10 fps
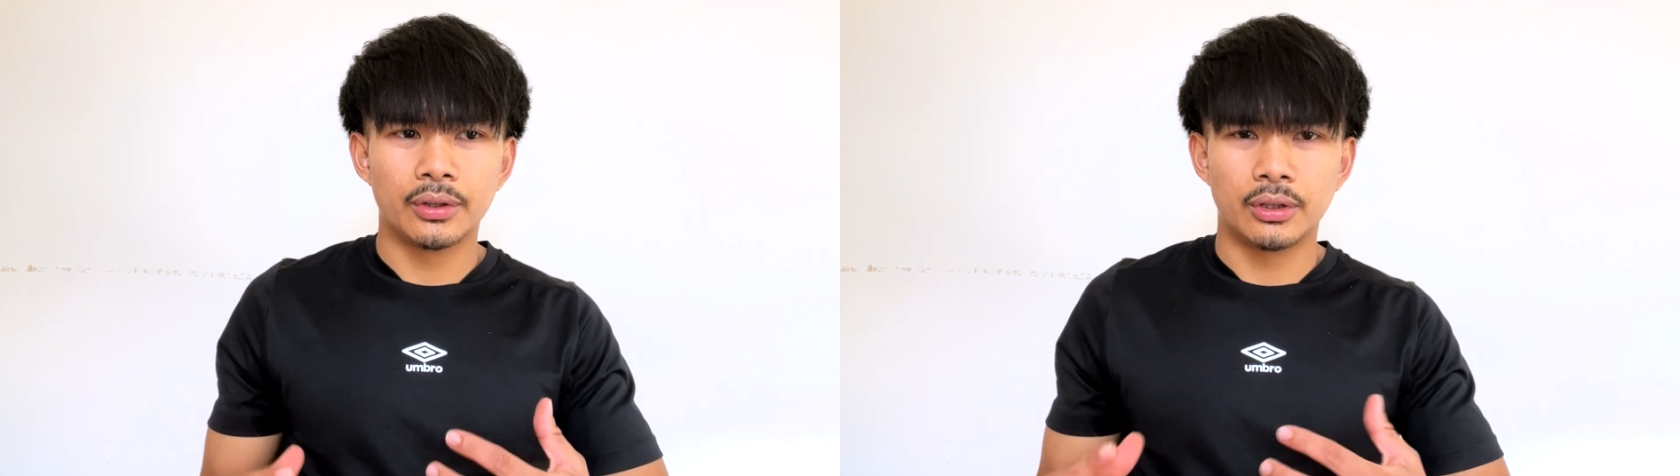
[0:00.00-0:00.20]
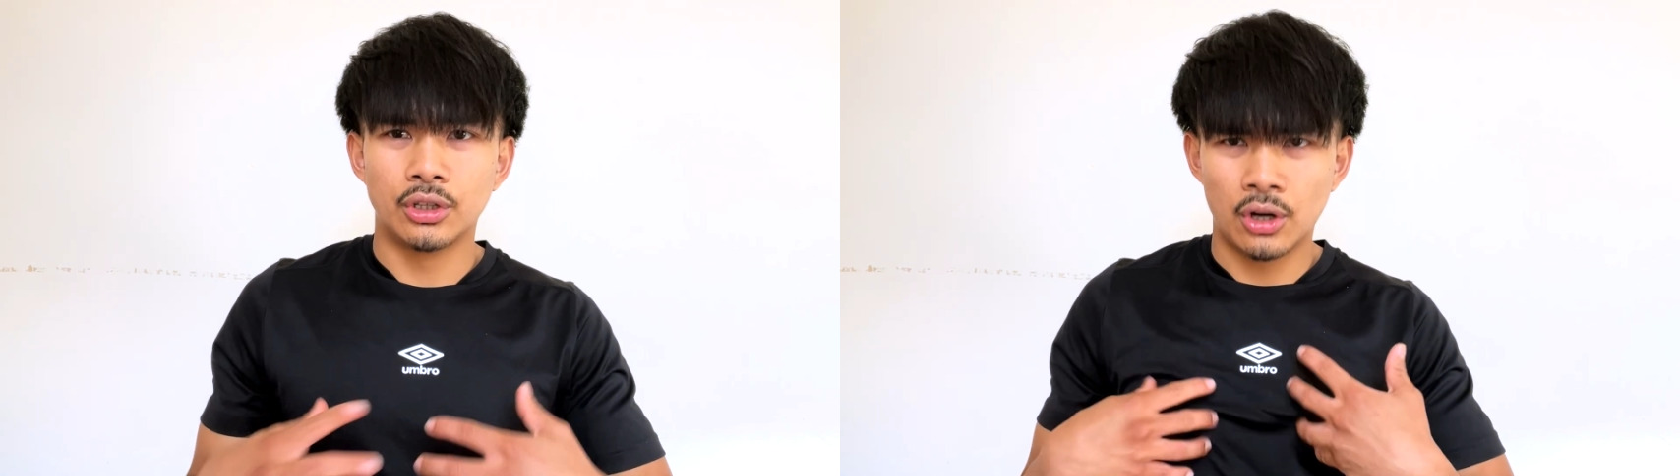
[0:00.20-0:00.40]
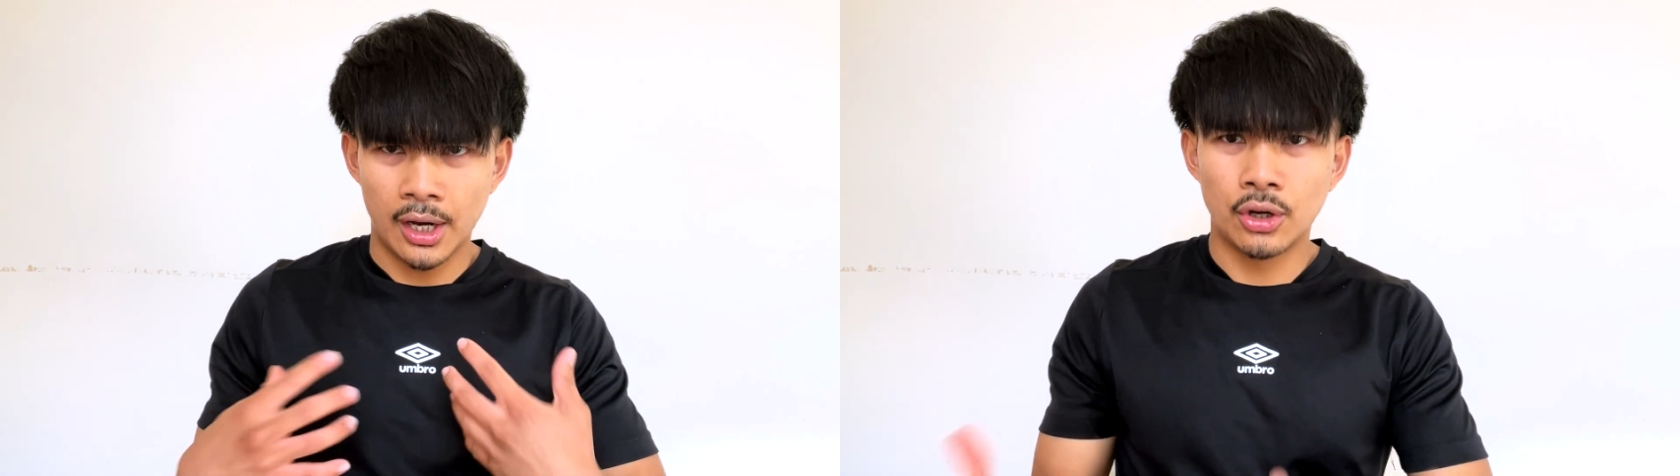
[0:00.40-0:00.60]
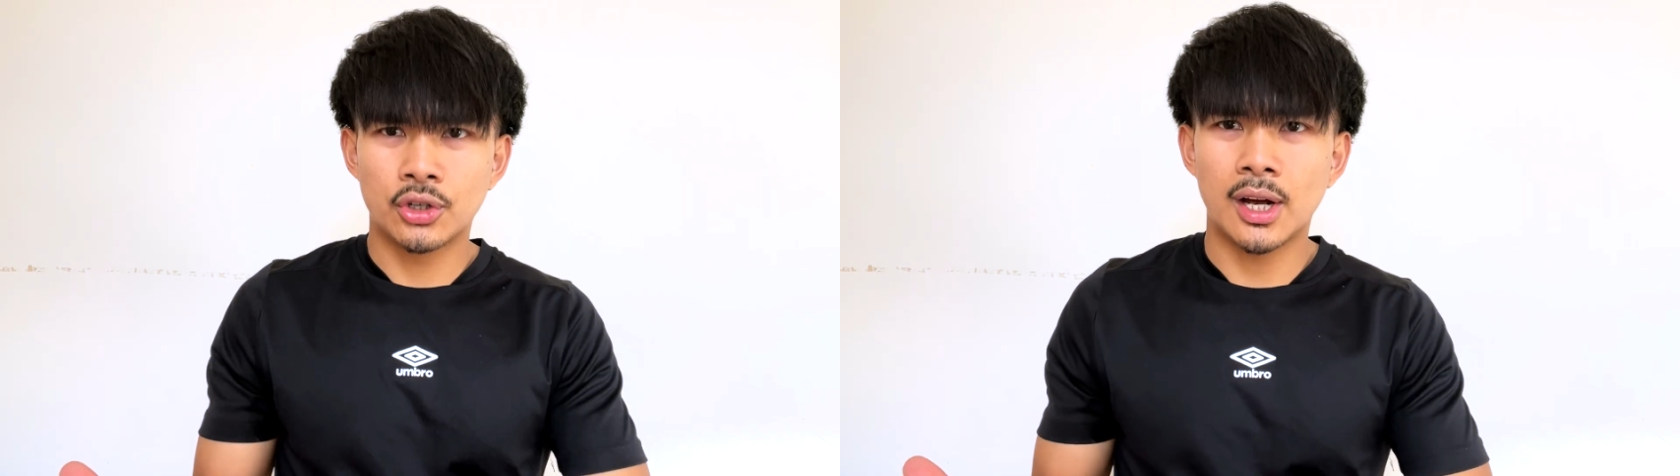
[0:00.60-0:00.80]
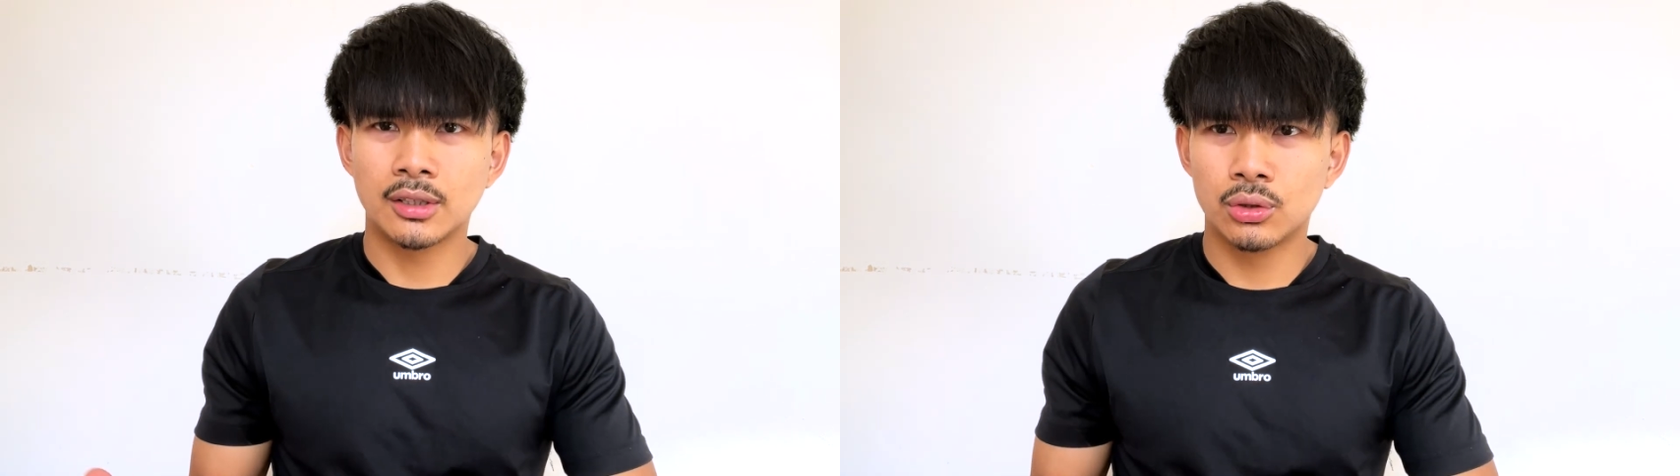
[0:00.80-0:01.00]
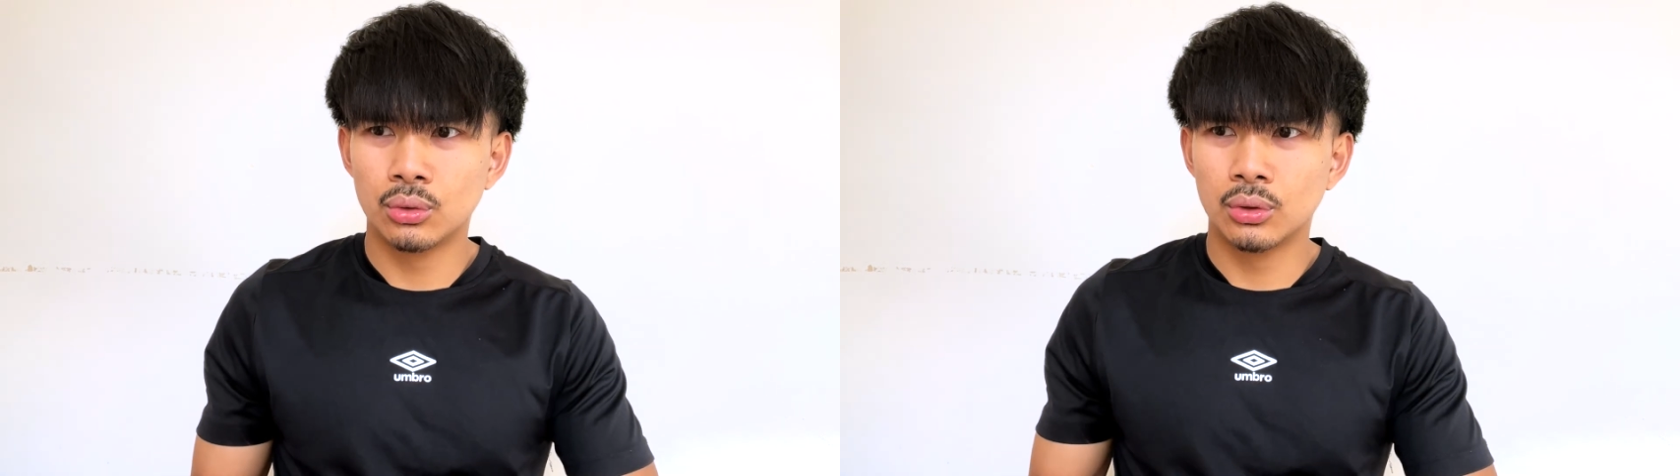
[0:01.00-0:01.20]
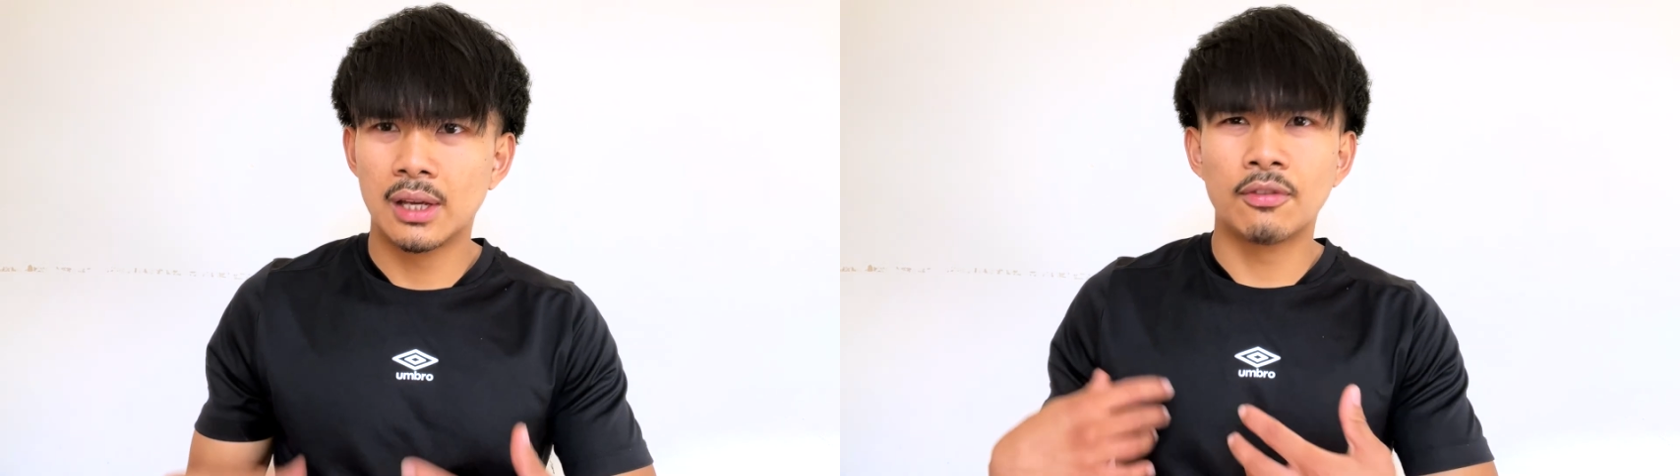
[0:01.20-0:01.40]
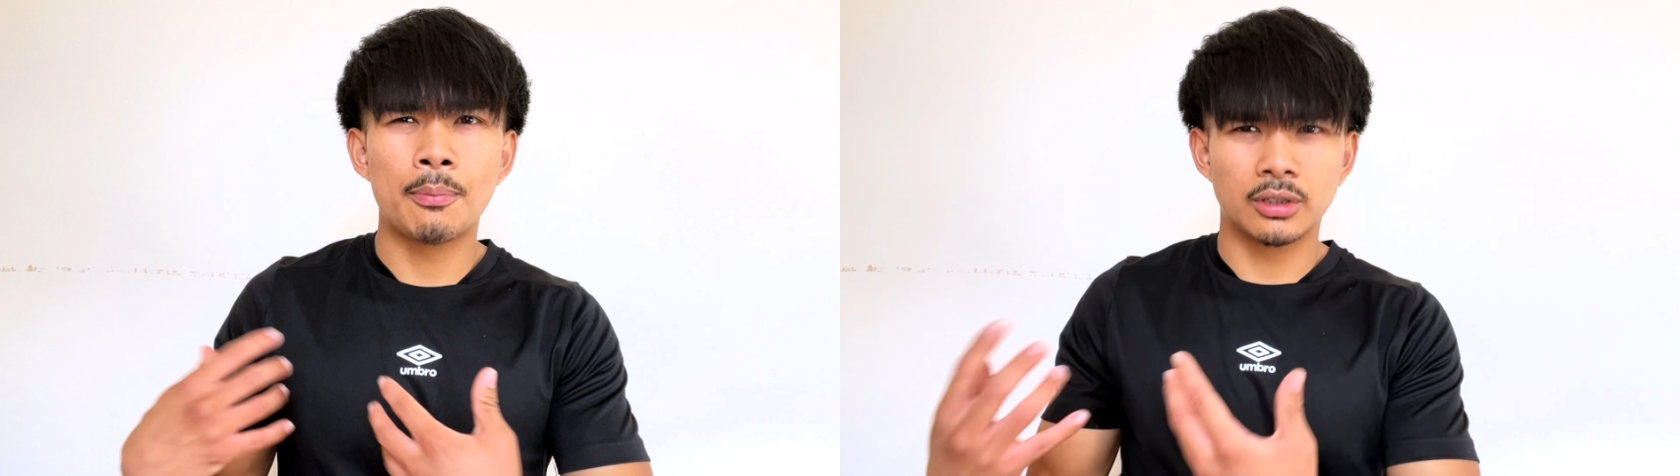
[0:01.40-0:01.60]
you know, I don't try to
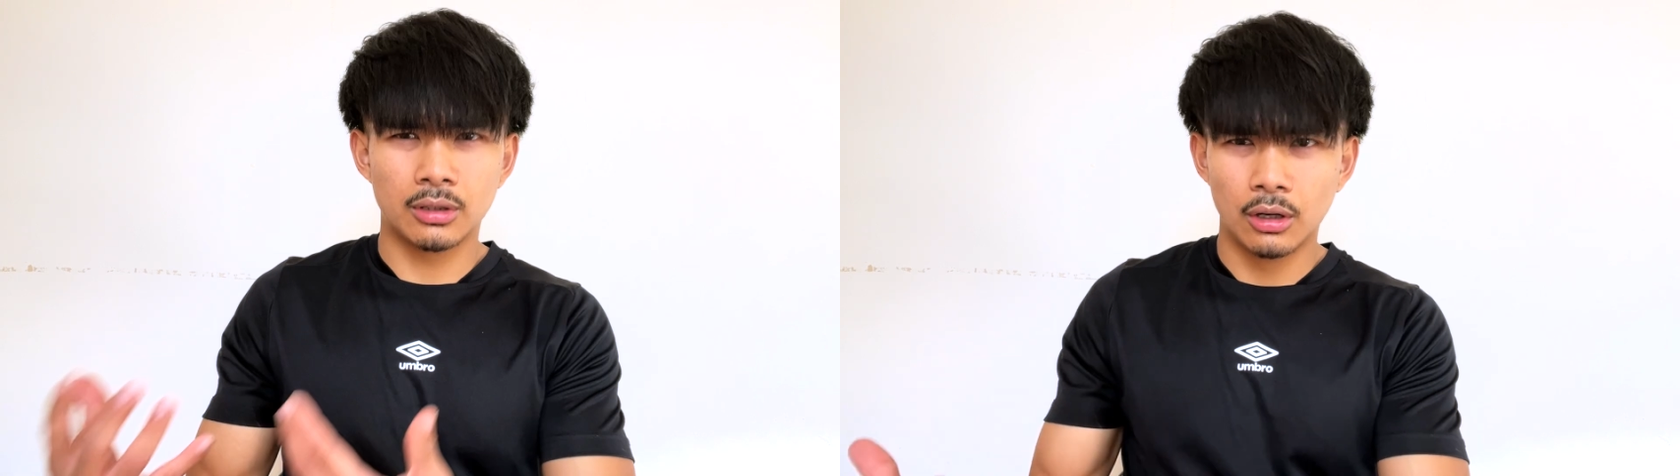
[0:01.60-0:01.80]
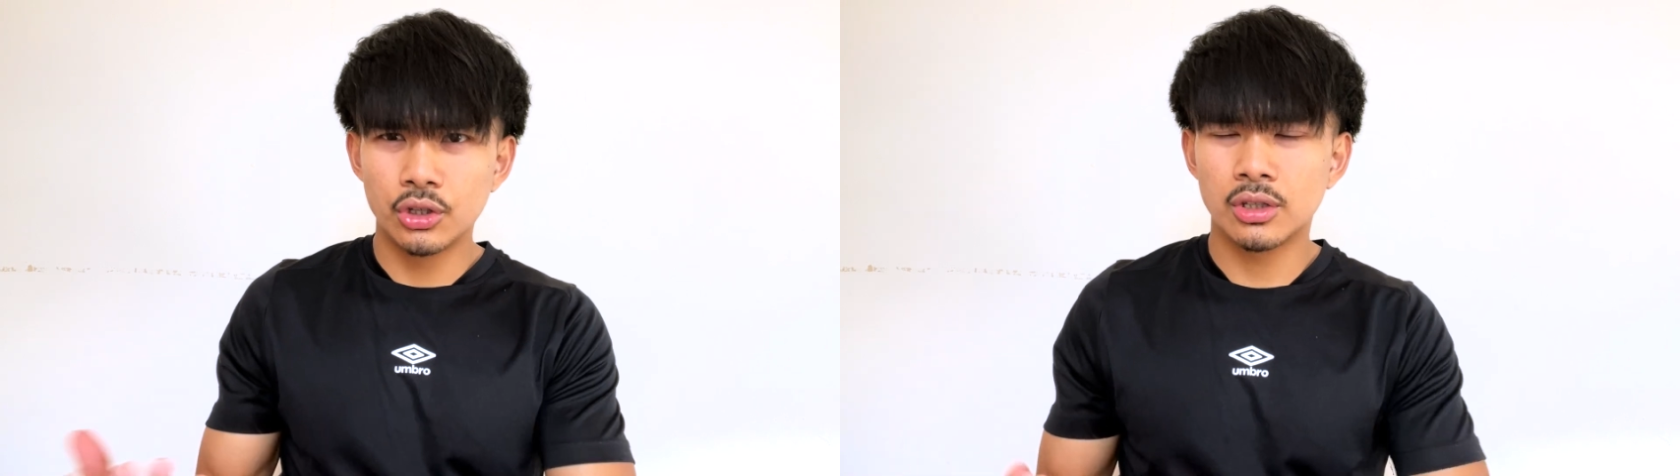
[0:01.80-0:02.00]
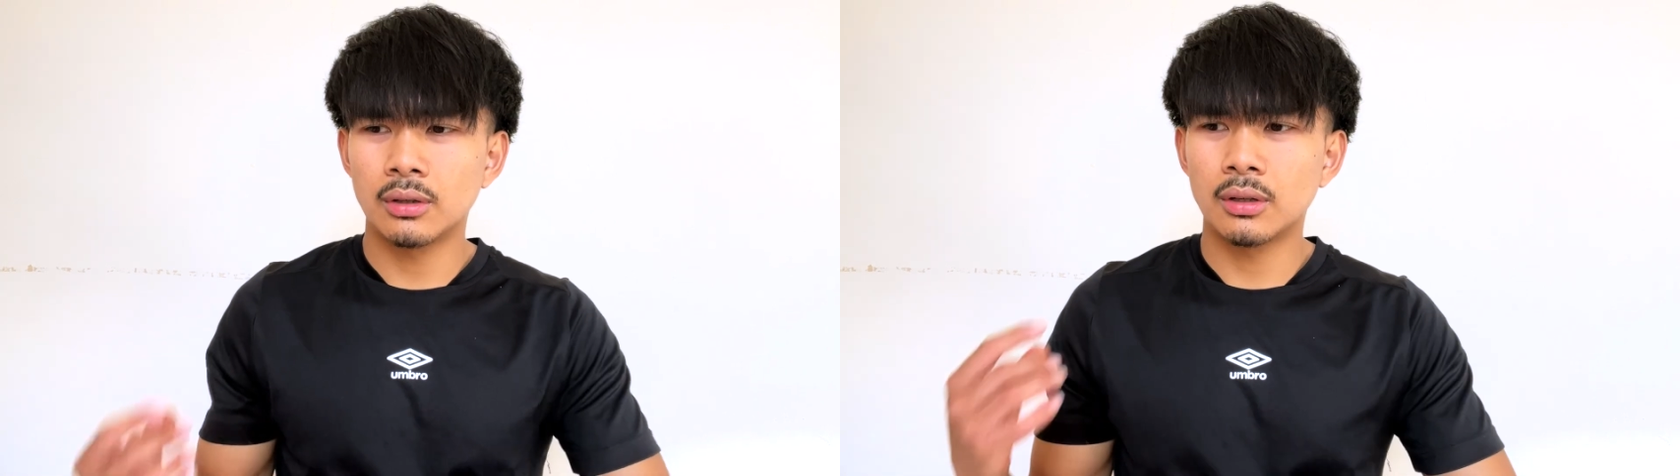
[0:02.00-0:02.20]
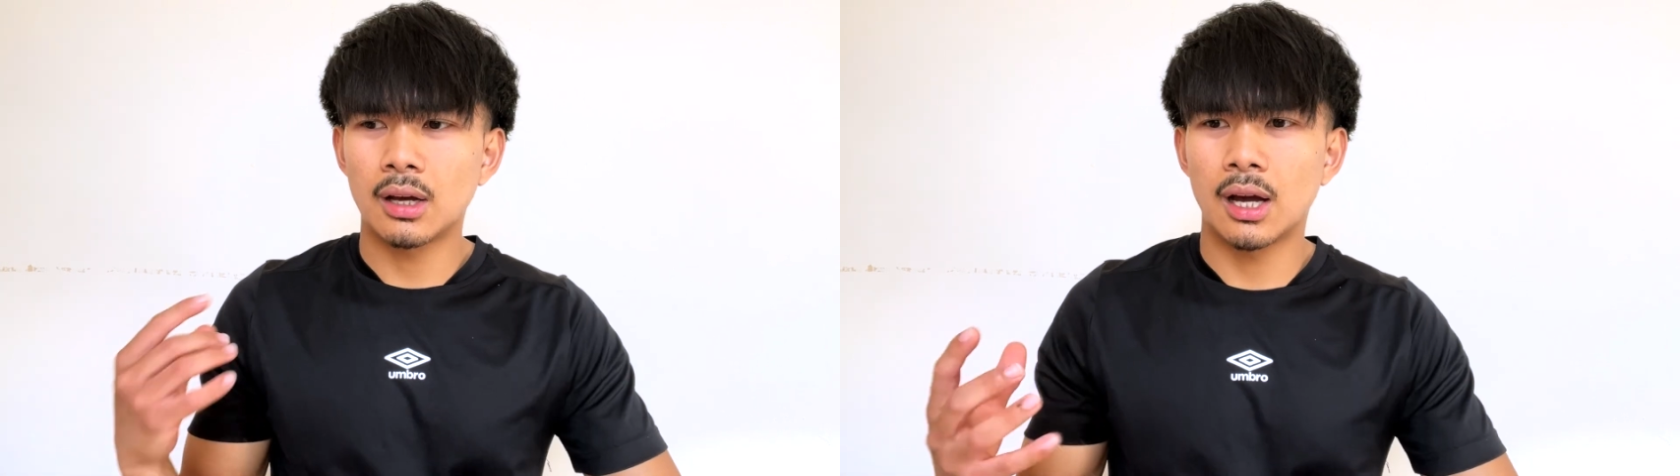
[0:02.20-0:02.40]
give them a solution.